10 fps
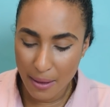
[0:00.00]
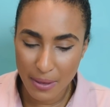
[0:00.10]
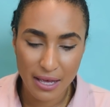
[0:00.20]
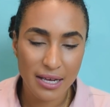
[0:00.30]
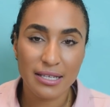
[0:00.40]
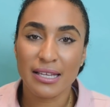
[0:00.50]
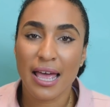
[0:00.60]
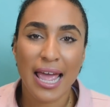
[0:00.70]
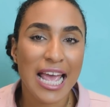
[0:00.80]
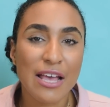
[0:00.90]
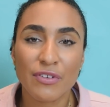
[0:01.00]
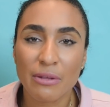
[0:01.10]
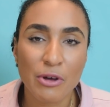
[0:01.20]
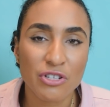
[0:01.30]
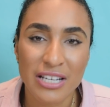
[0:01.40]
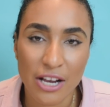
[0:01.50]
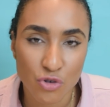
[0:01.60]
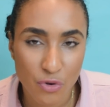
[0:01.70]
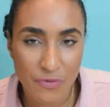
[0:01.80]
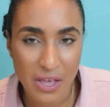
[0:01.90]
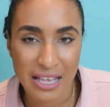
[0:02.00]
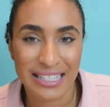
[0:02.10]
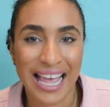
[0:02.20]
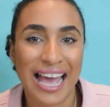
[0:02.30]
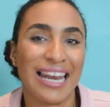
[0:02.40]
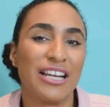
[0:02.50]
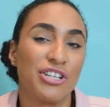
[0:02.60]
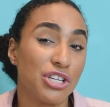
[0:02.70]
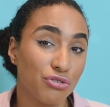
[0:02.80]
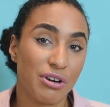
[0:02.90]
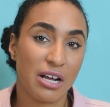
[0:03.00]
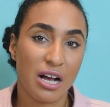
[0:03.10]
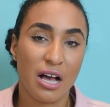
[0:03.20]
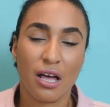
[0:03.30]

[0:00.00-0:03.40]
because even the most natural things can actually trigger